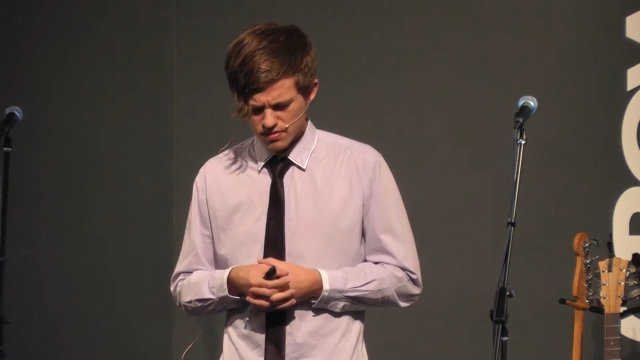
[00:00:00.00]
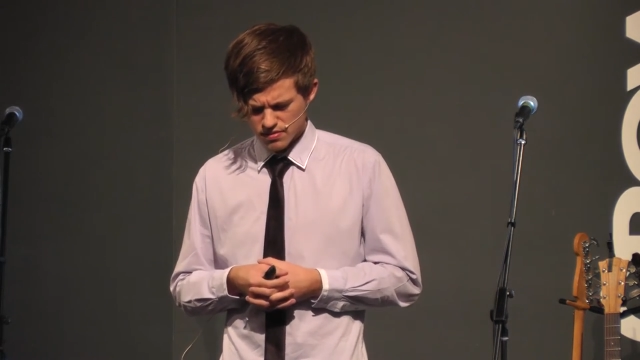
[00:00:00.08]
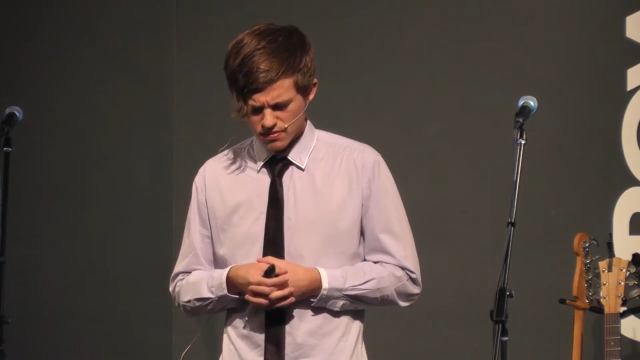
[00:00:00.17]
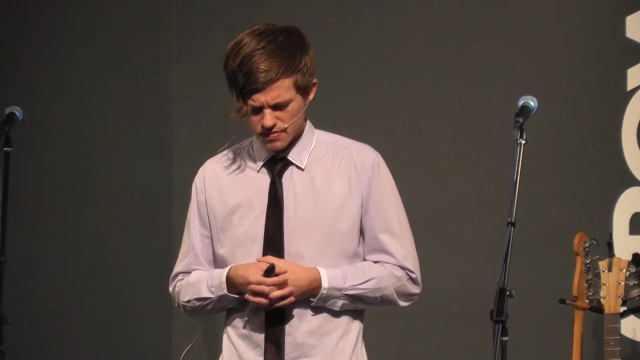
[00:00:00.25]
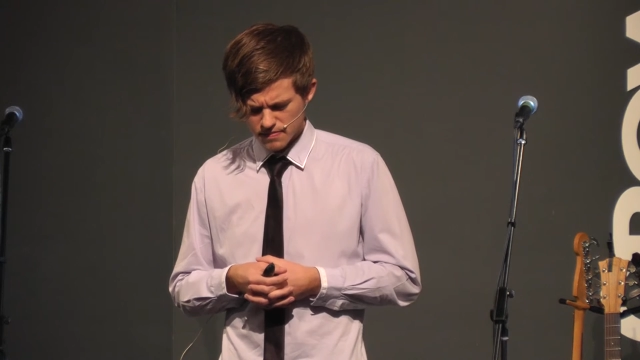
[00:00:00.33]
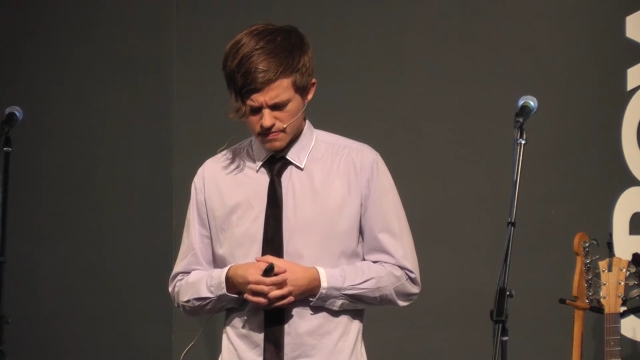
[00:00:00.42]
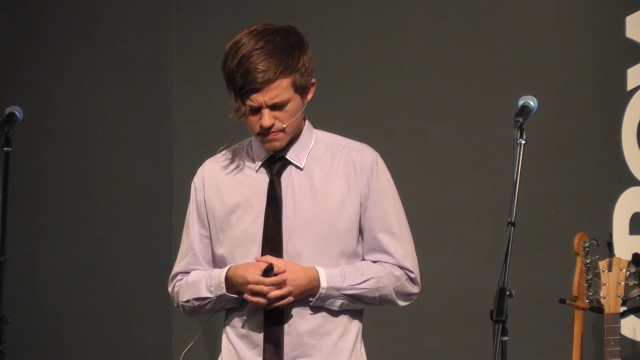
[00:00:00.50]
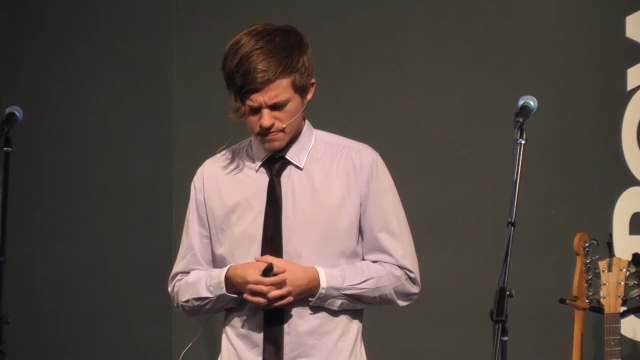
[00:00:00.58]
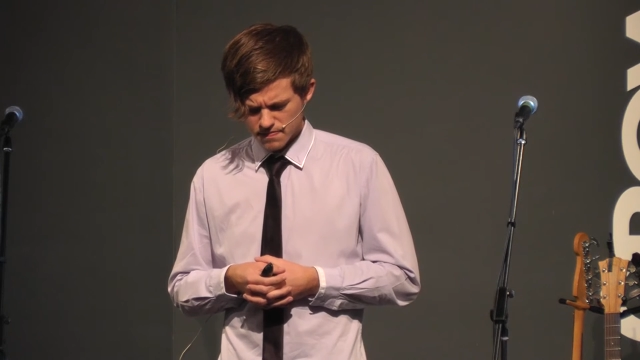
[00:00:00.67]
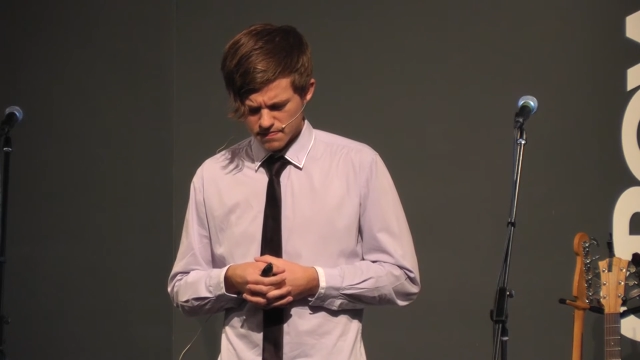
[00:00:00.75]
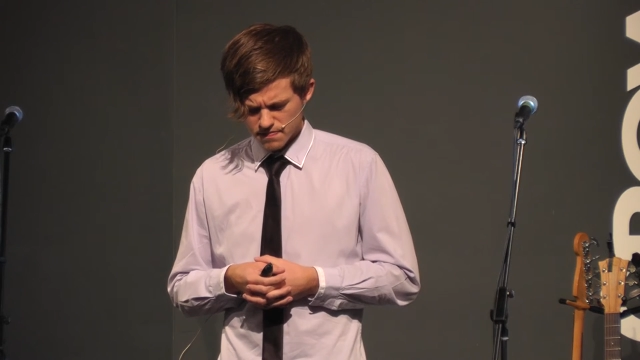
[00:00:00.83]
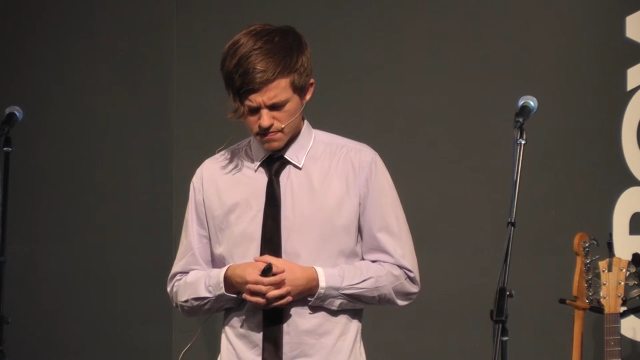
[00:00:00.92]

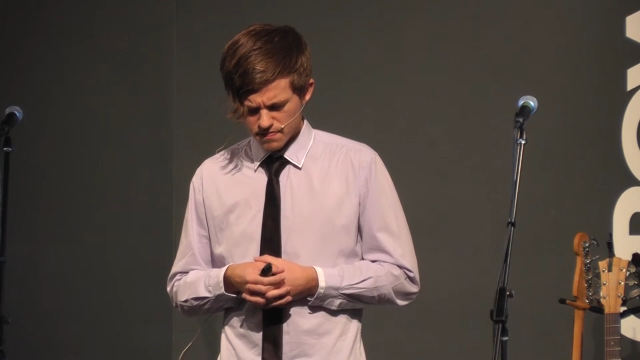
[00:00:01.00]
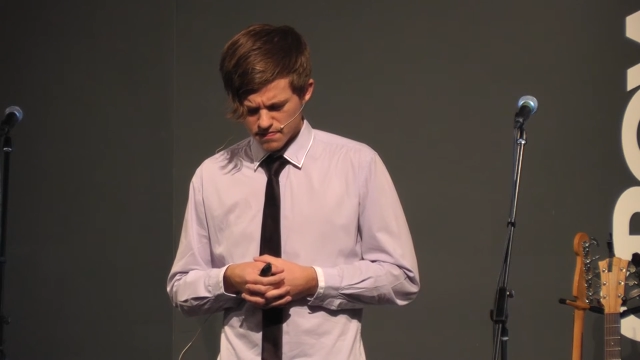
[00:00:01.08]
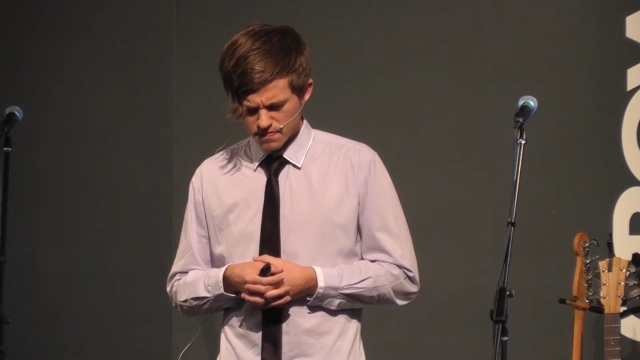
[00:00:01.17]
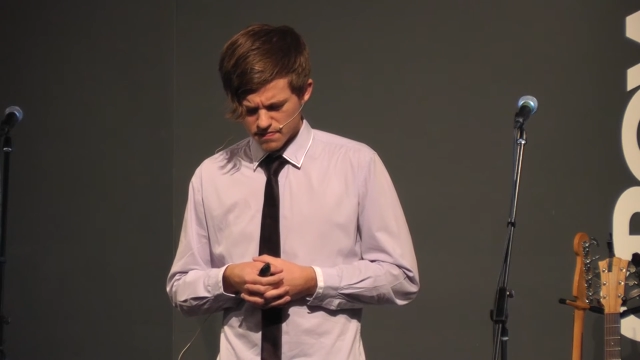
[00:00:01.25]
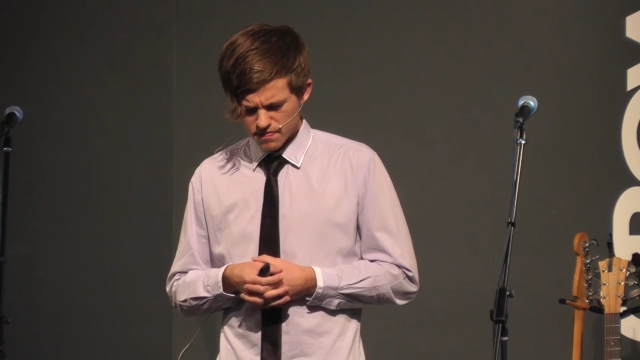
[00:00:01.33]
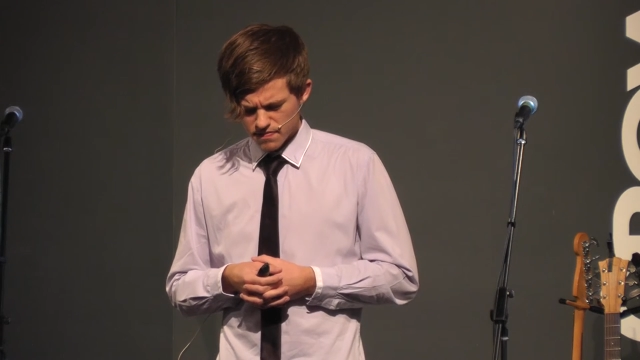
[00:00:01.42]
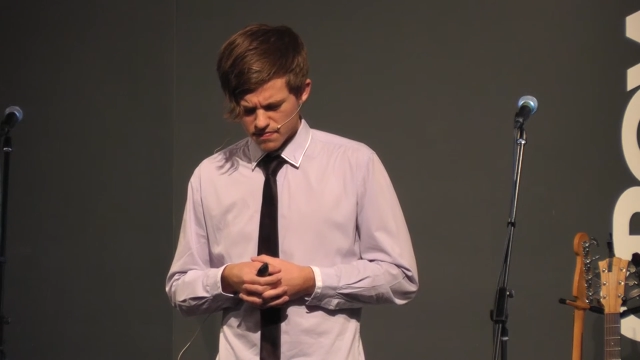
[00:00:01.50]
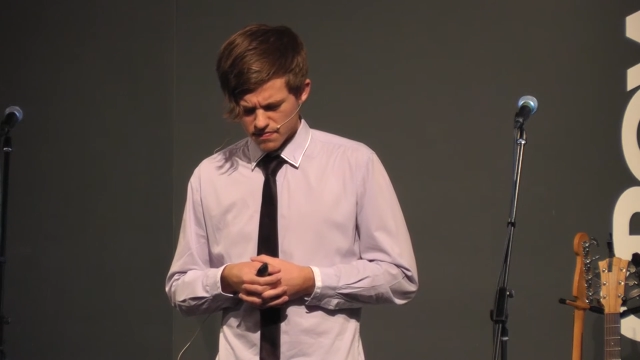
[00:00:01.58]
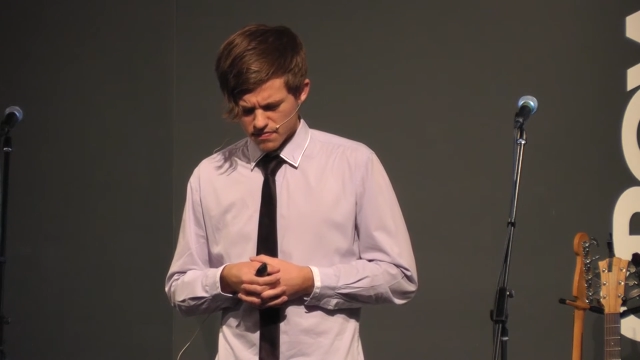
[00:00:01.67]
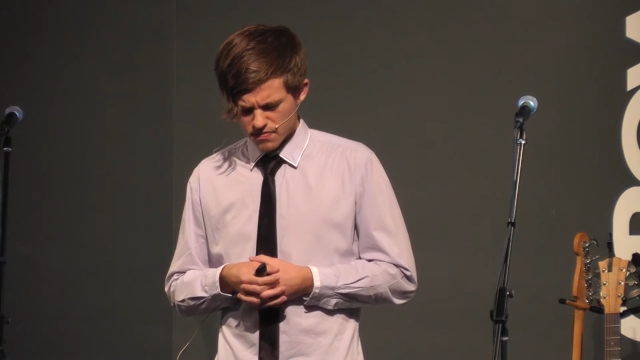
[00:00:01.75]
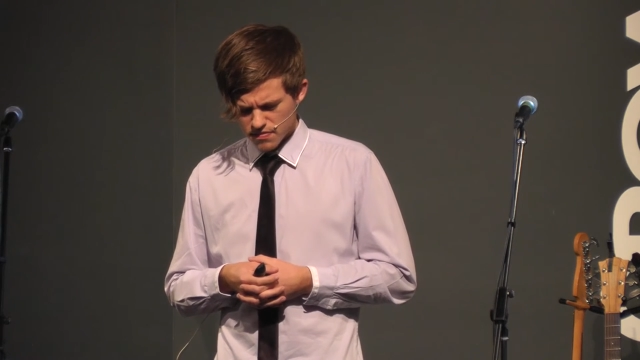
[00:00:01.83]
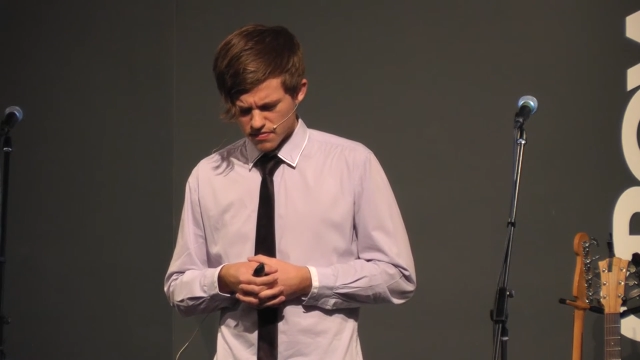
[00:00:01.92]

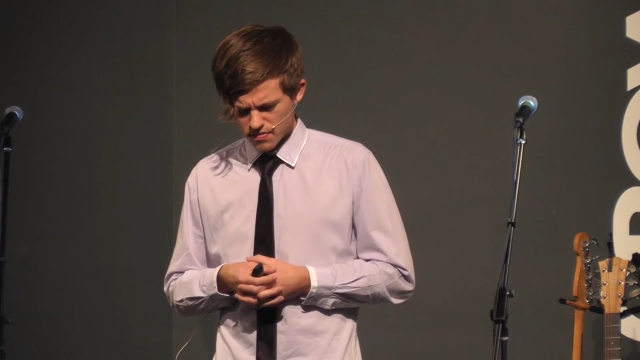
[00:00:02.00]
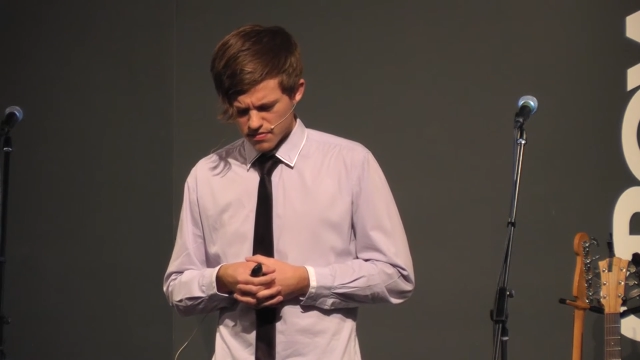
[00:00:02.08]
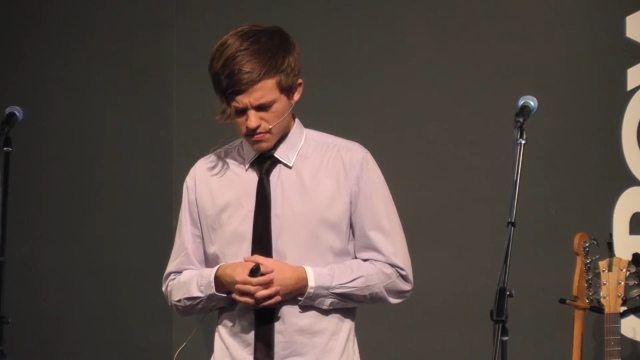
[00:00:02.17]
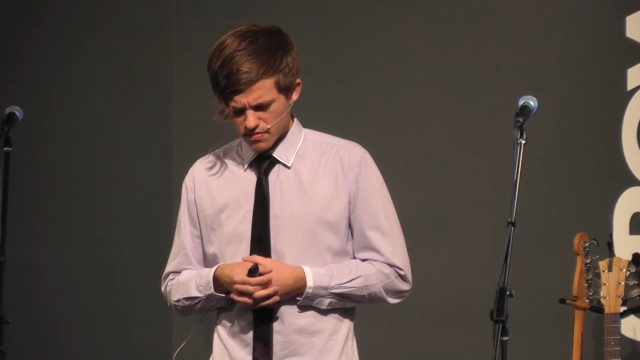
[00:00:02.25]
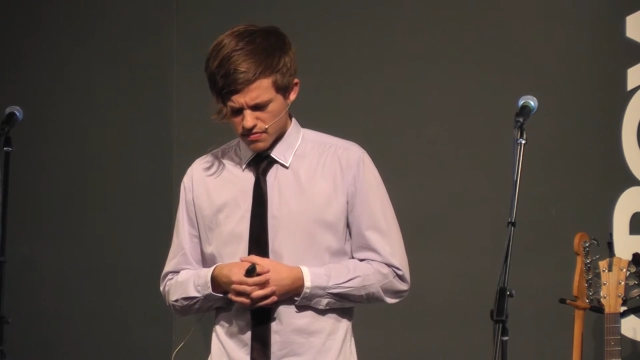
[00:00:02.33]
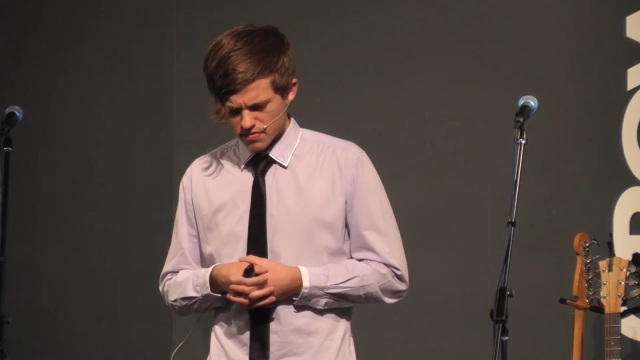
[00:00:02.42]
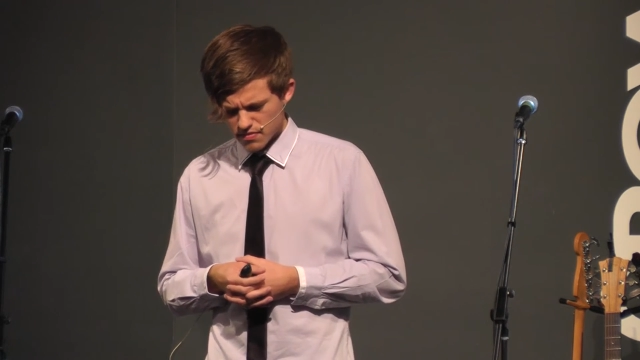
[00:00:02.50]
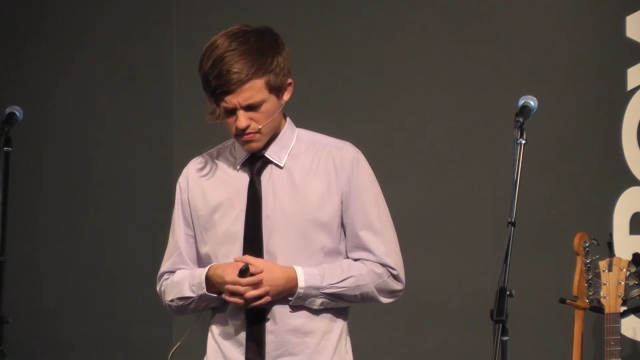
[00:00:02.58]
No one is speaking in this clip.